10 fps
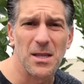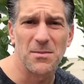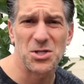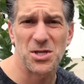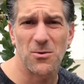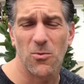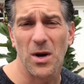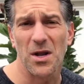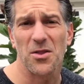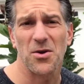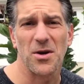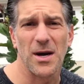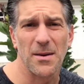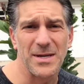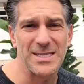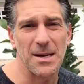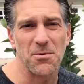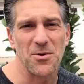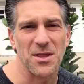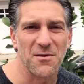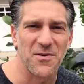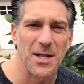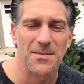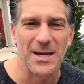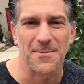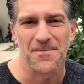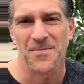Let me share one other um, example with you. Follow me.